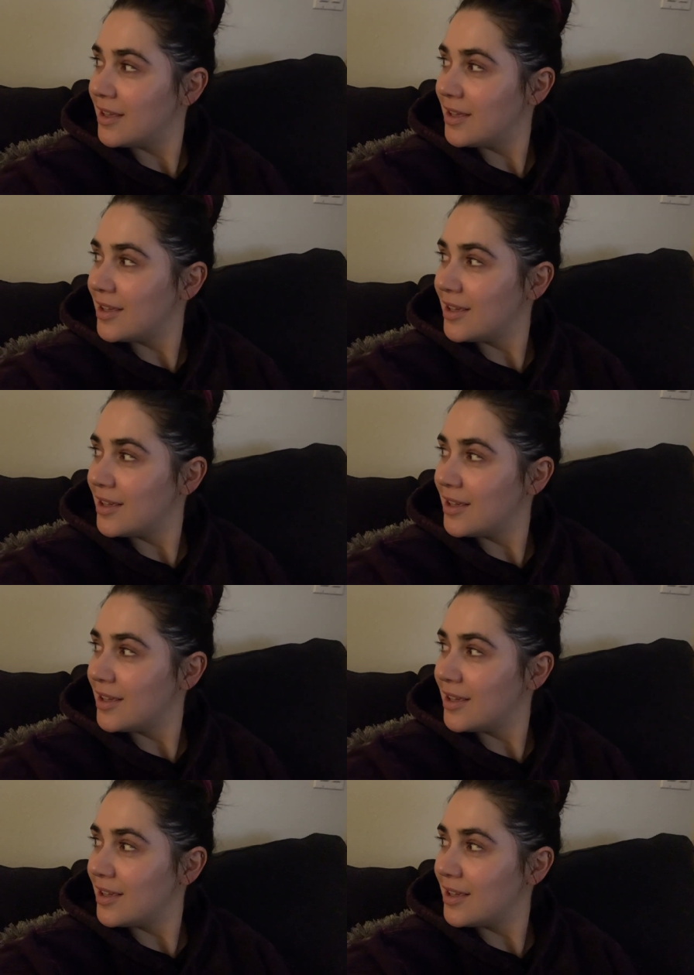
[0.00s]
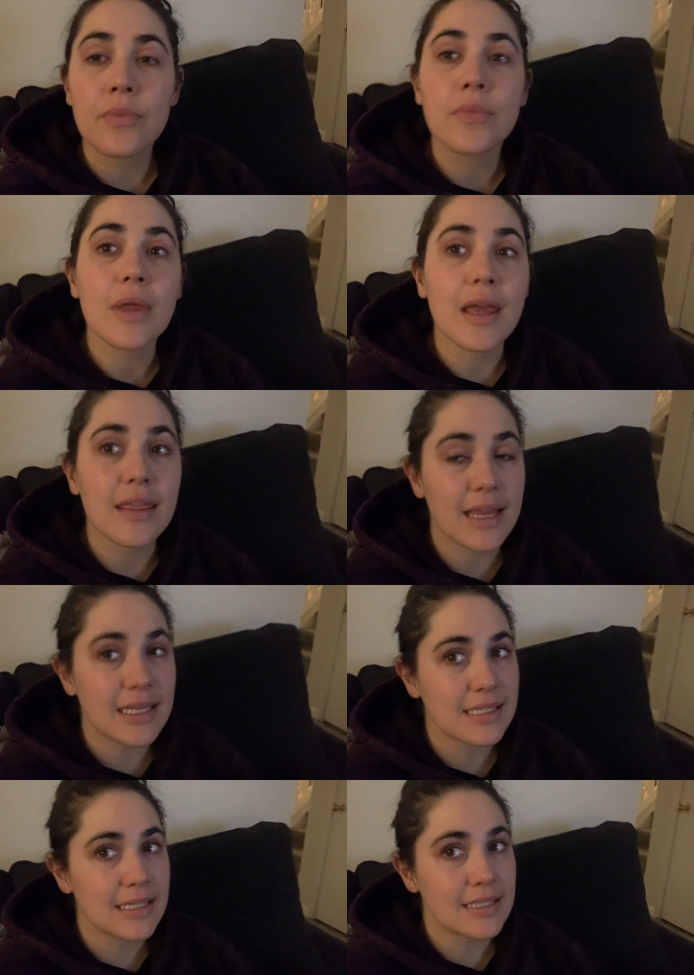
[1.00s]
I think
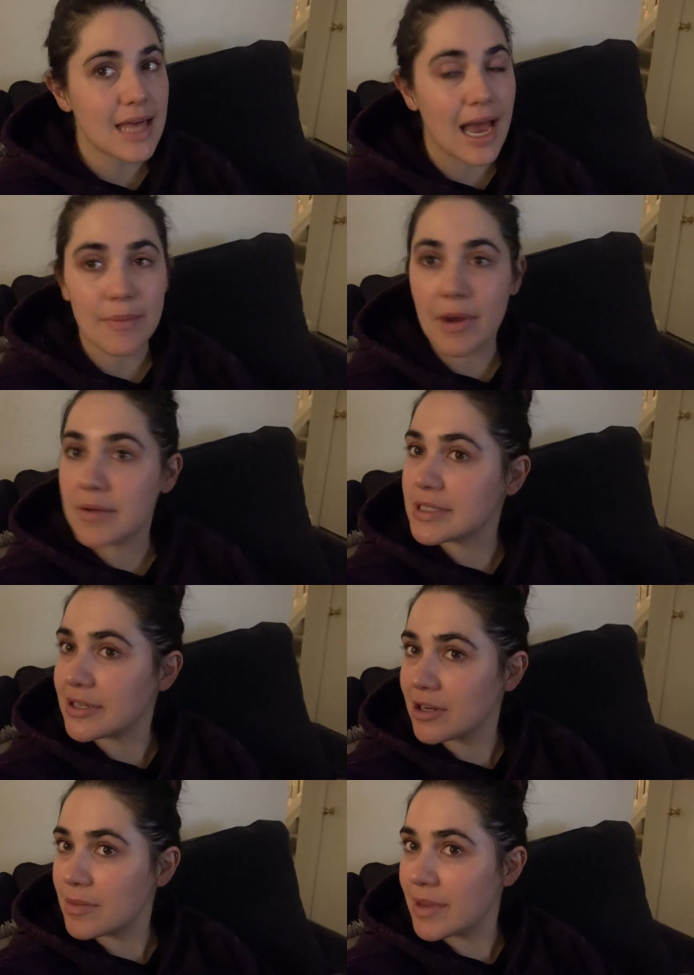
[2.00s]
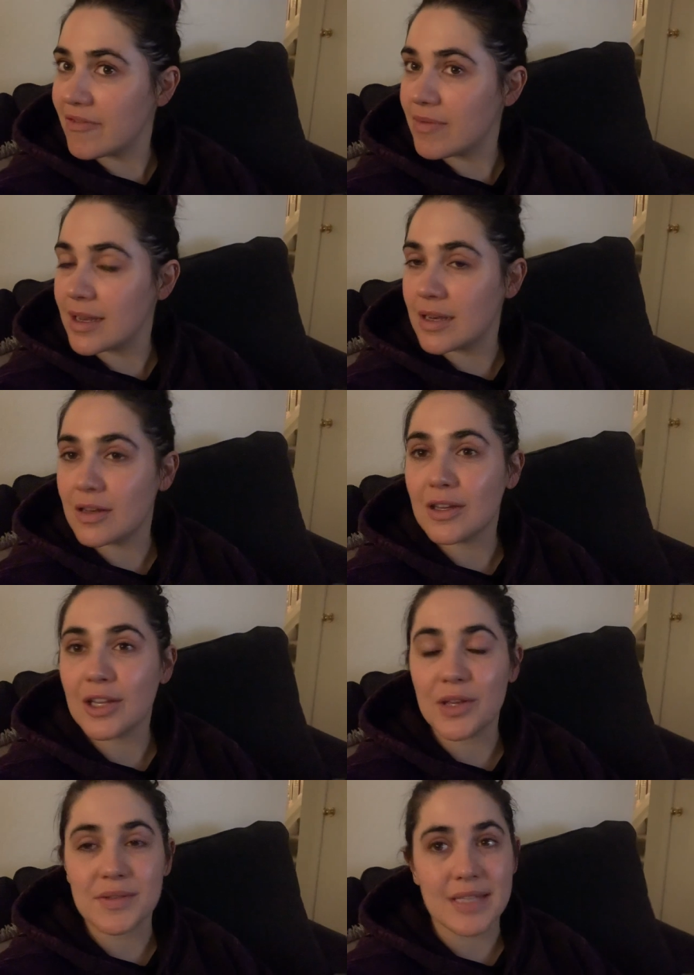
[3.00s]
it's because of the eyebrow serum I've been
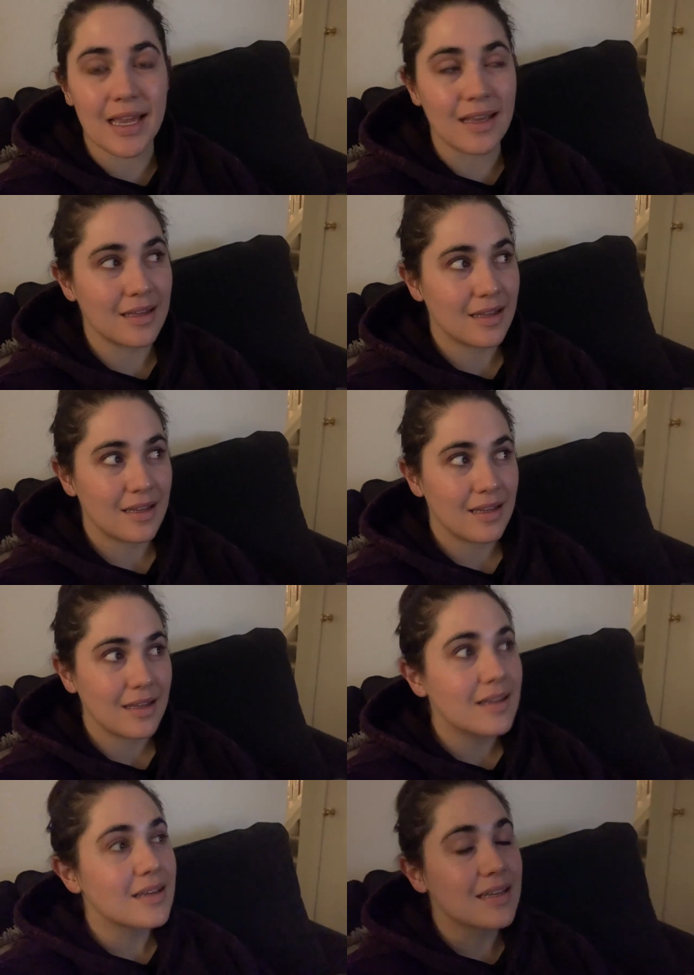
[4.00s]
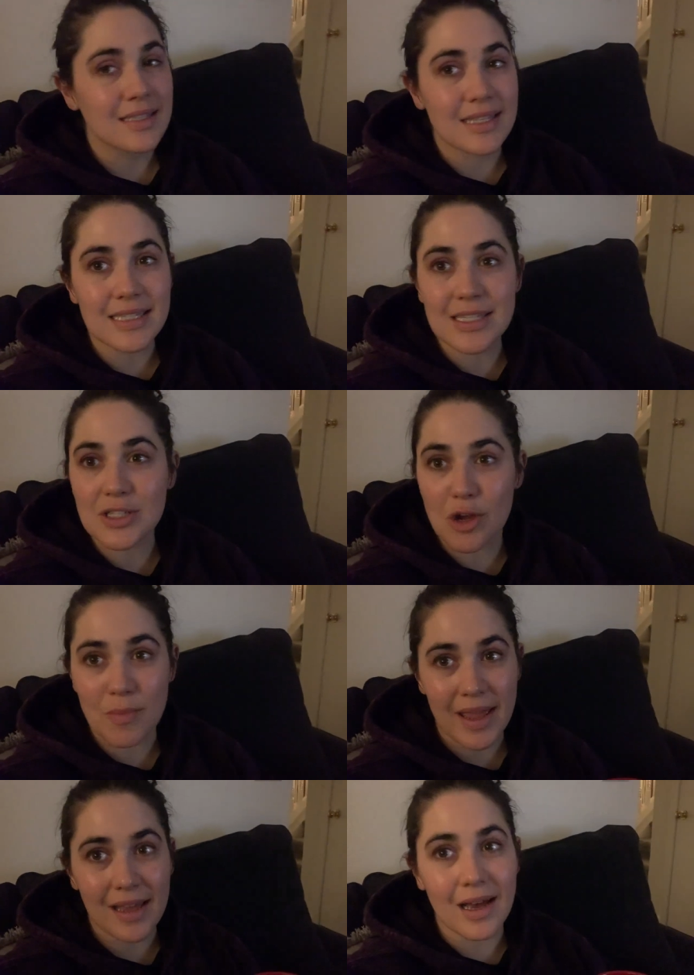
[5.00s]
using. Because this is no
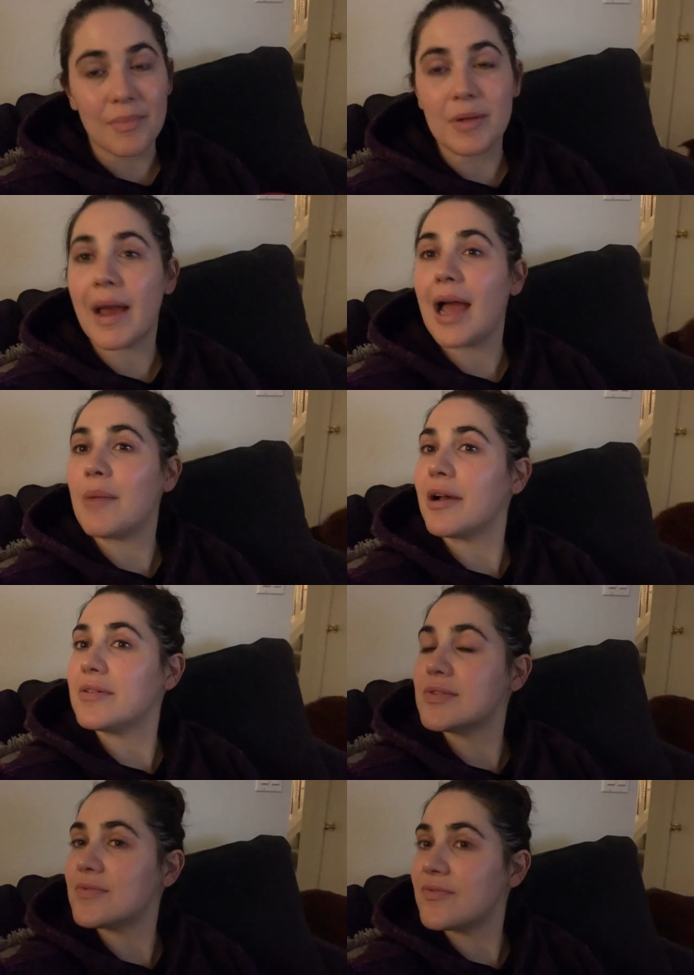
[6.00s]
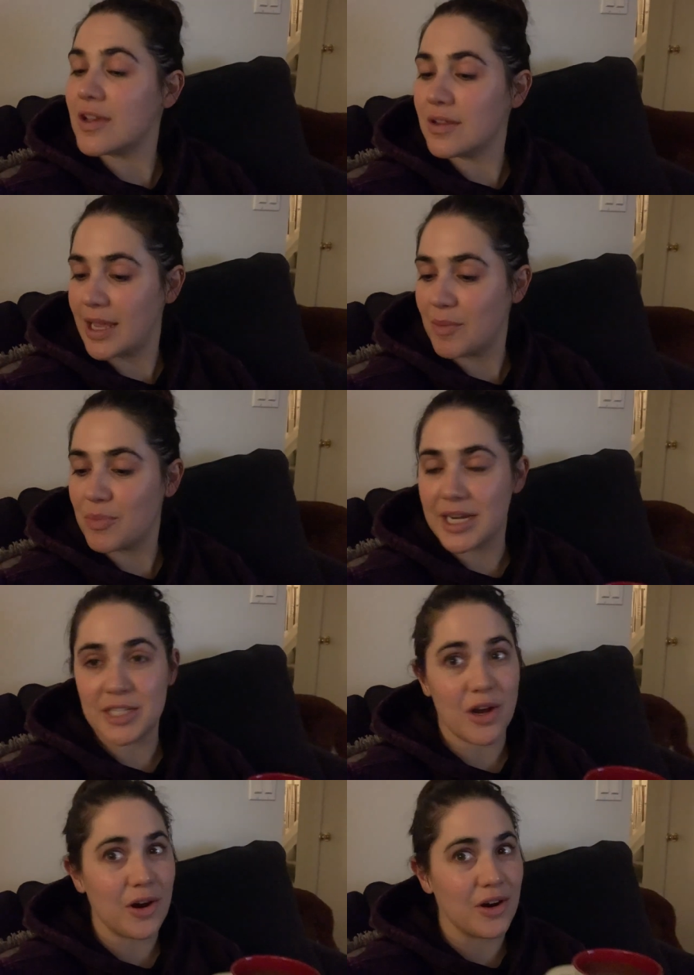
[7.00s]
makeup and my eyebrows feel like pretty
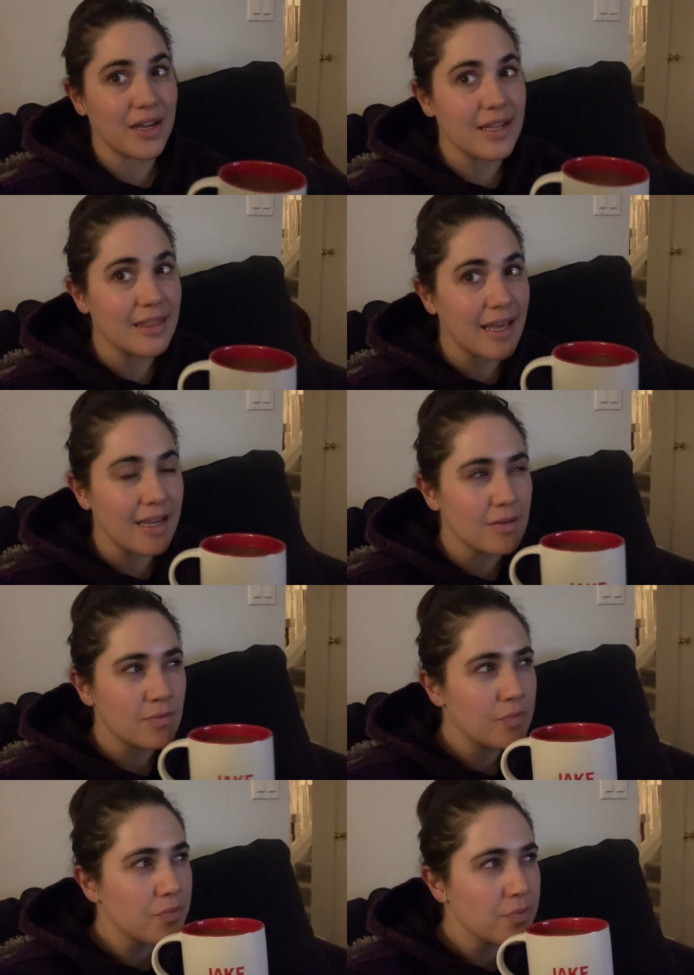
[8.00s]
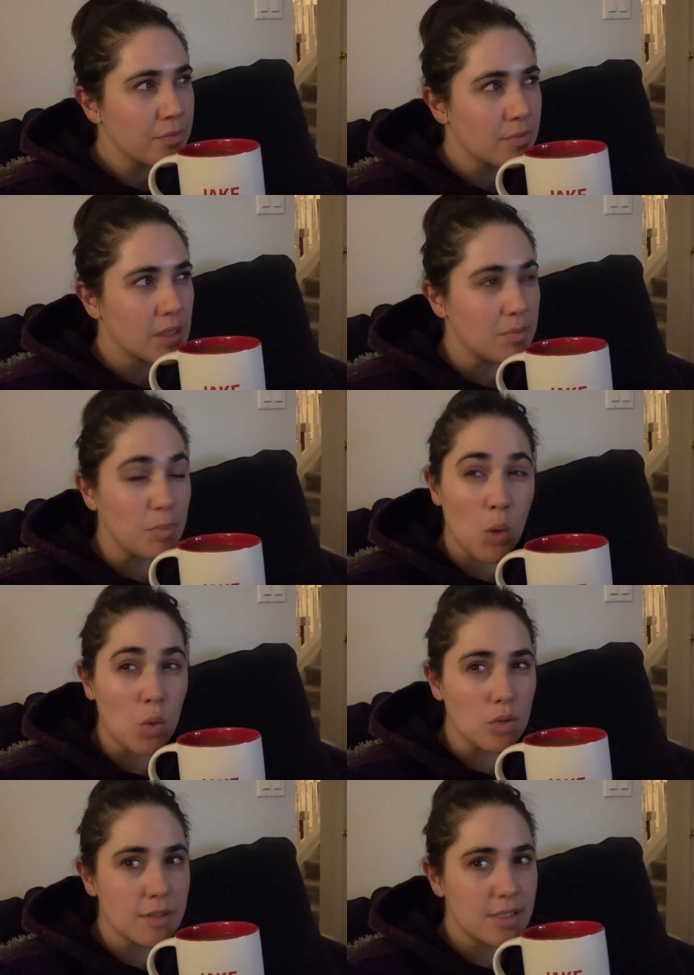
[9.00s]
dark and like
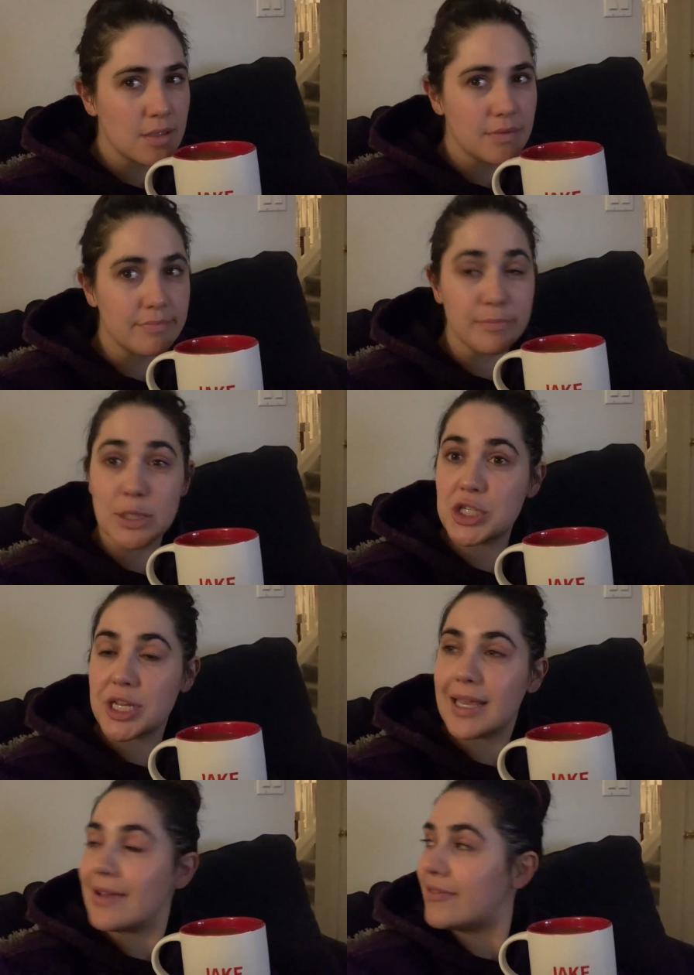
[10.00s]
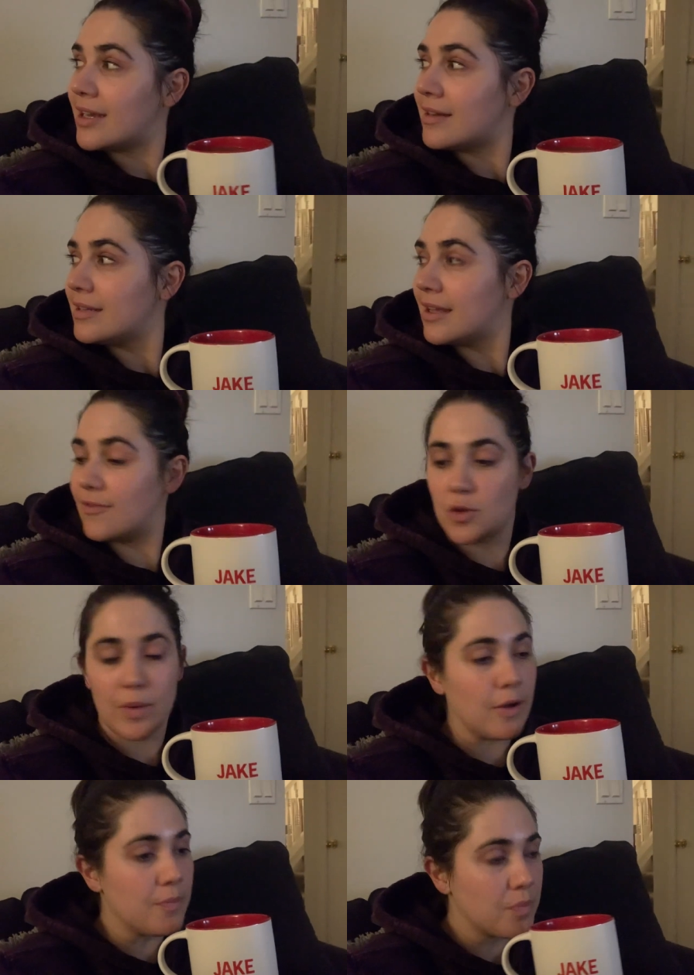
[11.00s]
bold, bushy even, if you will.